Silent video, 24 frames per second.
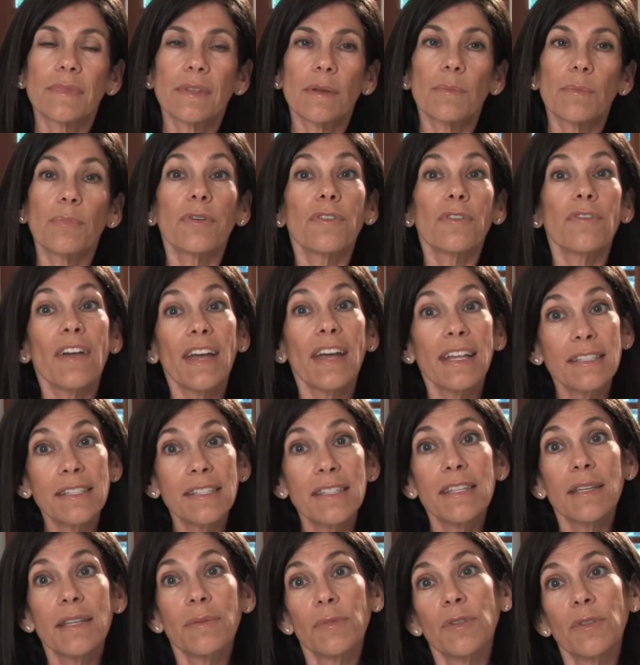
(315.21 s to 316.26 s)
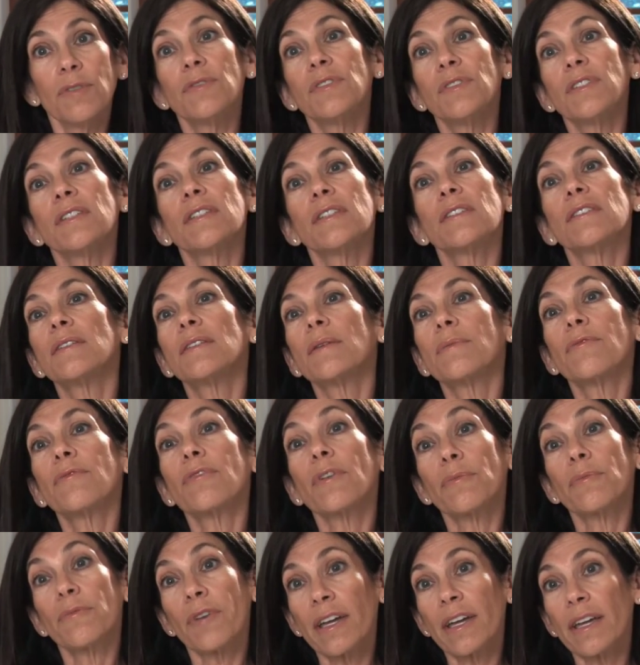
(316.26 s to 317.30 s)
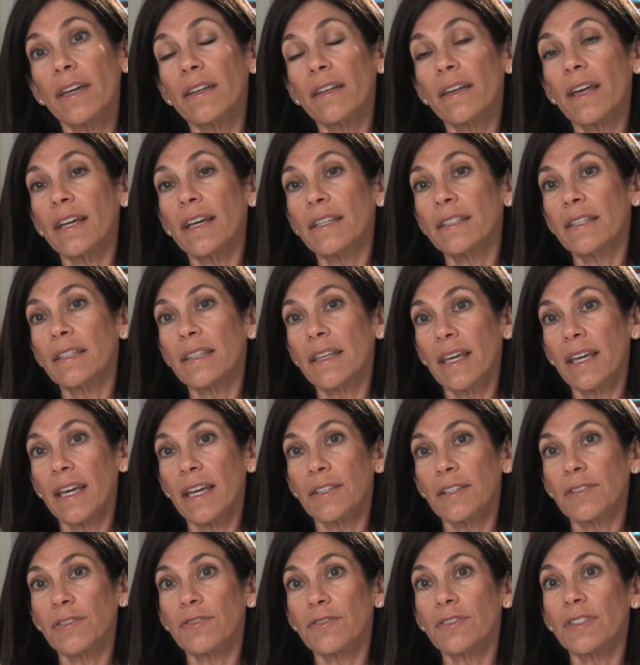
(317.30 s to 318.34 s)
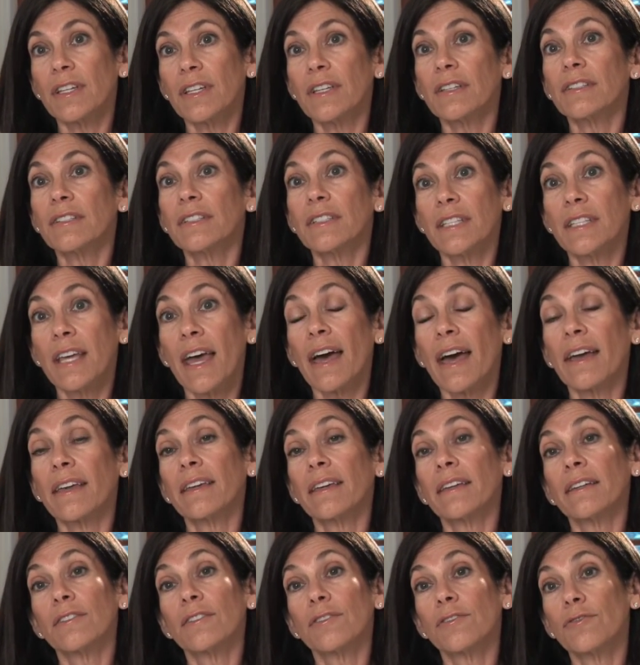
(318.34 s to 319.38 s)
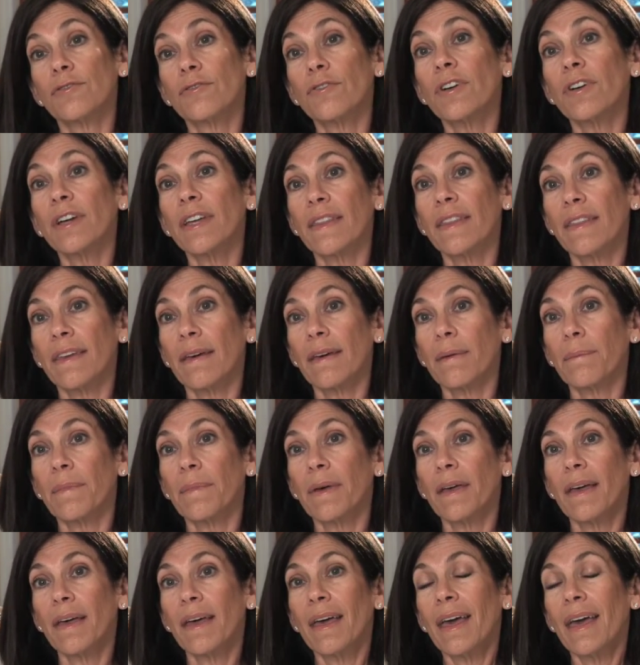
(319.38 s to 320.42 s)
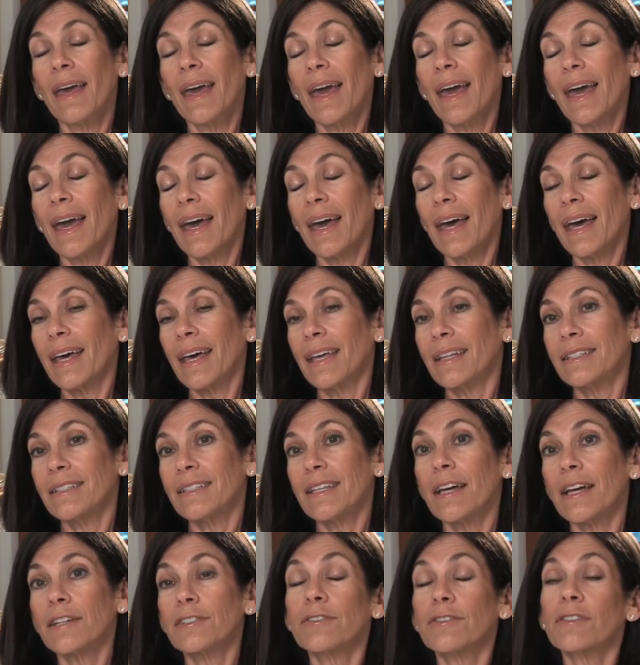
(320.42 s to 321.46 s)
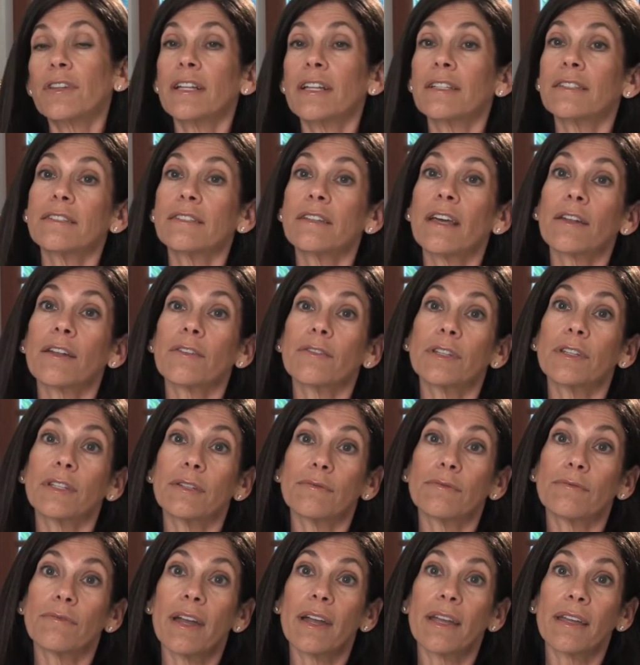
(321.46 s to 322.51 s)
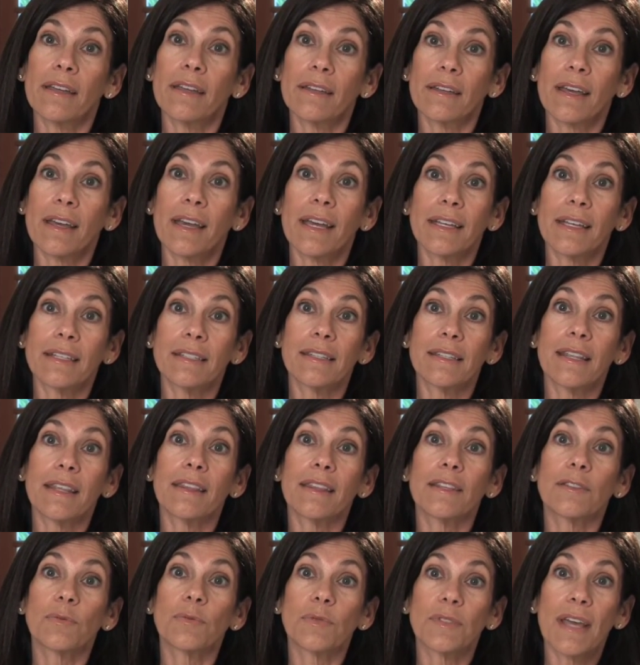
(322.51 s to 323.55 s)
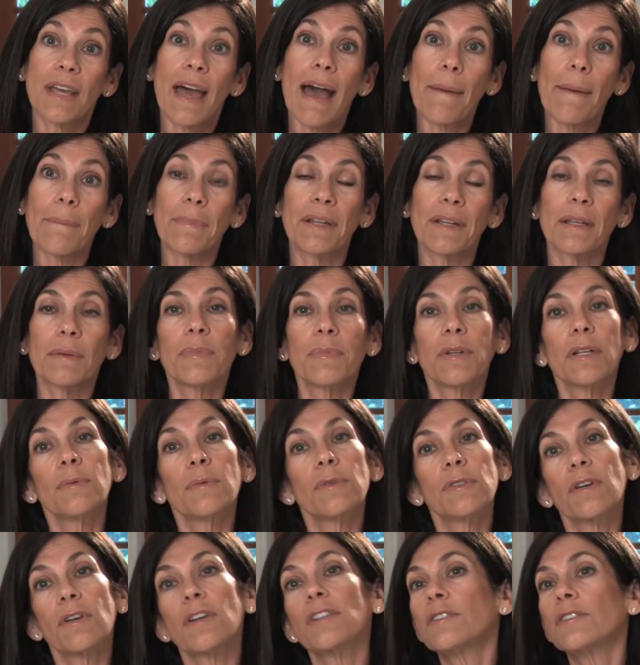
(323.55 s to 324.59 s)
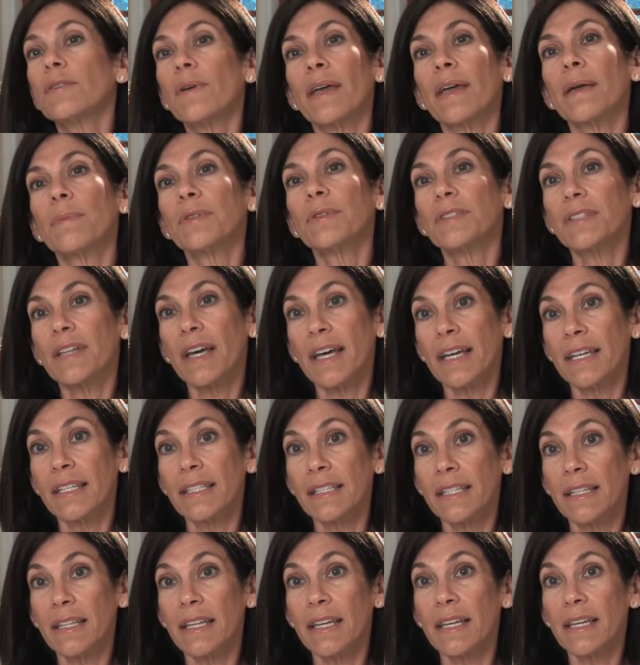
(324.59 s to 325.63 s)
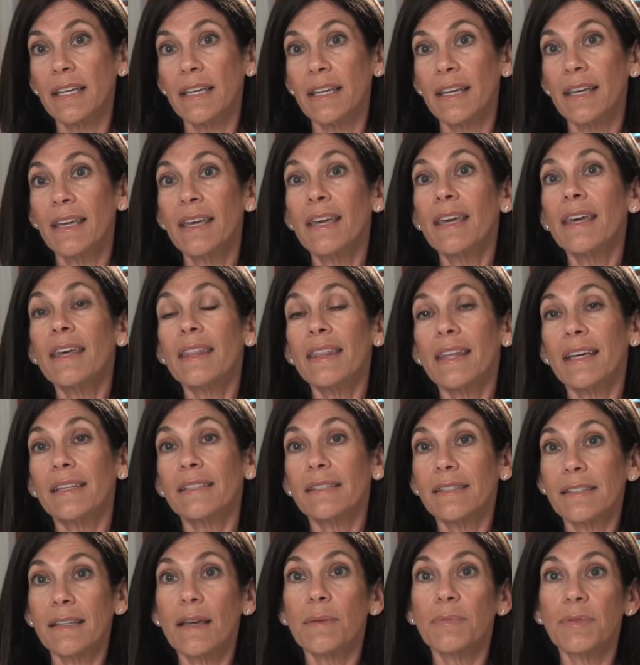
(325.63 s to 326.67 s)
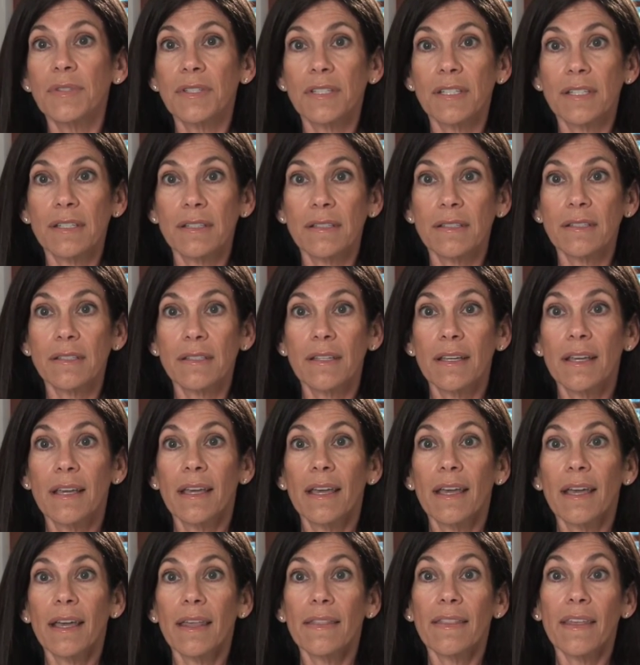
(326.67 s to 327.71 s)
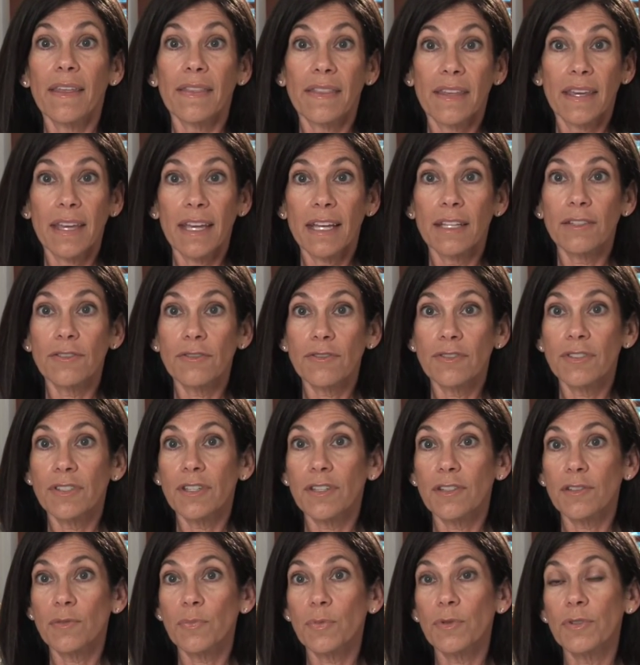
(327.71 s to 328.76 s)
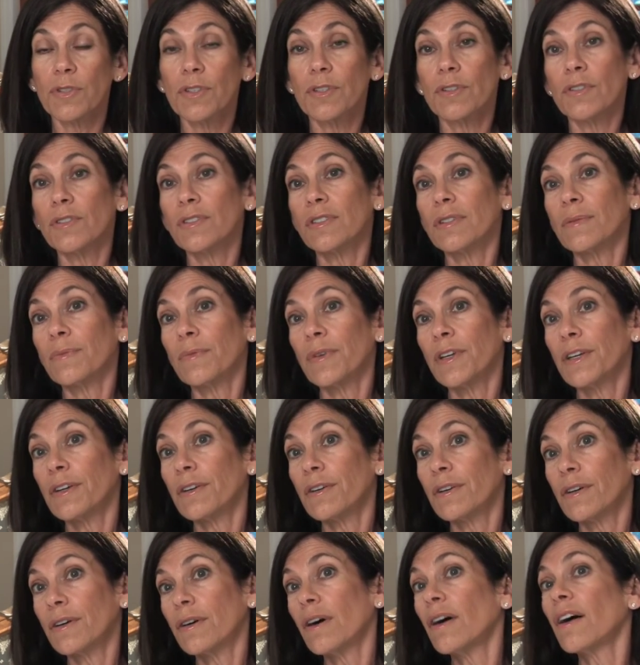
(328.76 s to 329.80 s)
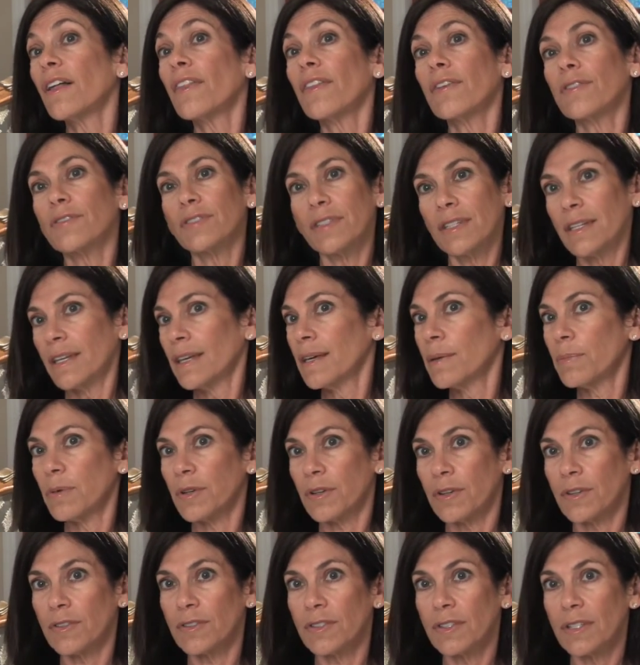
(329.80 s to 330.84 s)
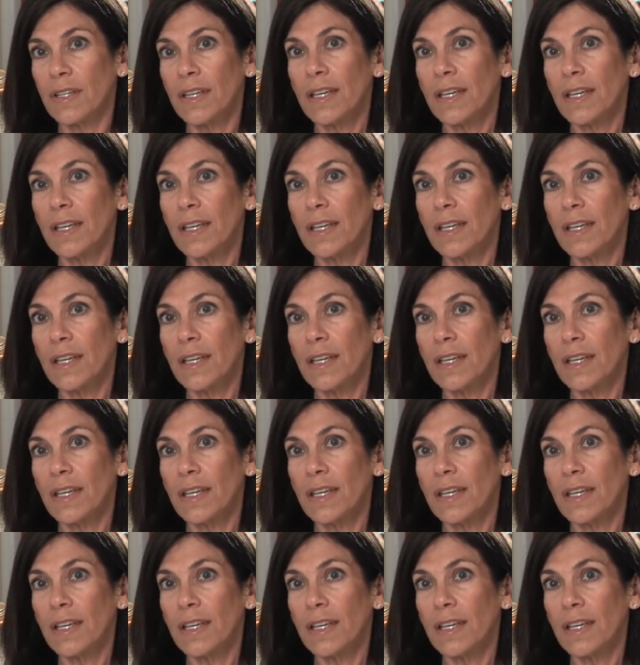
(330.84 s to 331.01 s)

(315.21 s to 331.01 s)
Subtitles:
prevents the immune system from recognizing the cancer cells, attacking and destroying them. And Dr. Lenz not only recognized that this was happening, but he was also able to isolate that substance that the cancer cells produce, and we call those inhibitors.